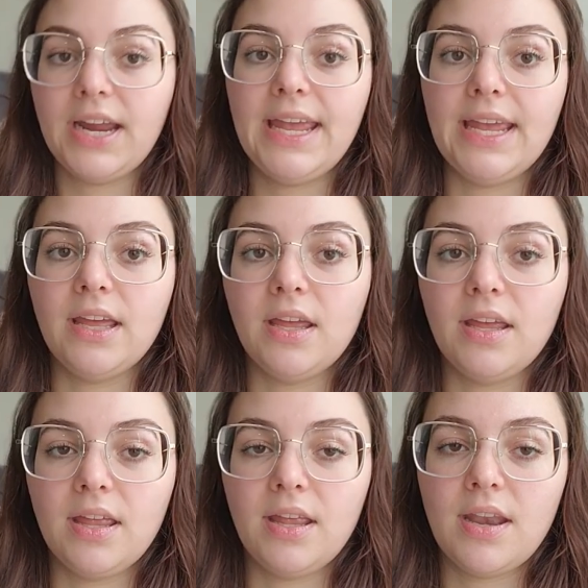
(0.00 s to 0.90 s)

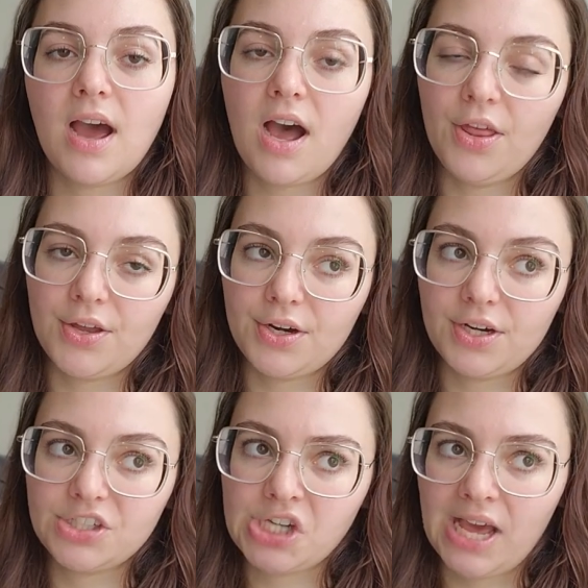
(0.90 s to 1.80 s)
in other
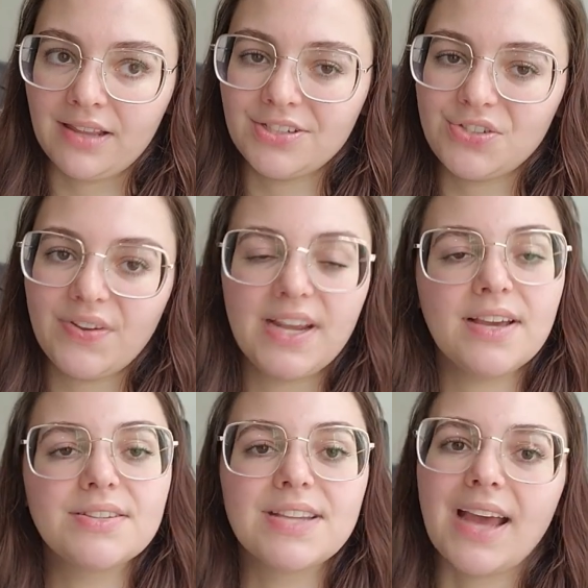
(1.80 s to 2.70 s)
challenge videos and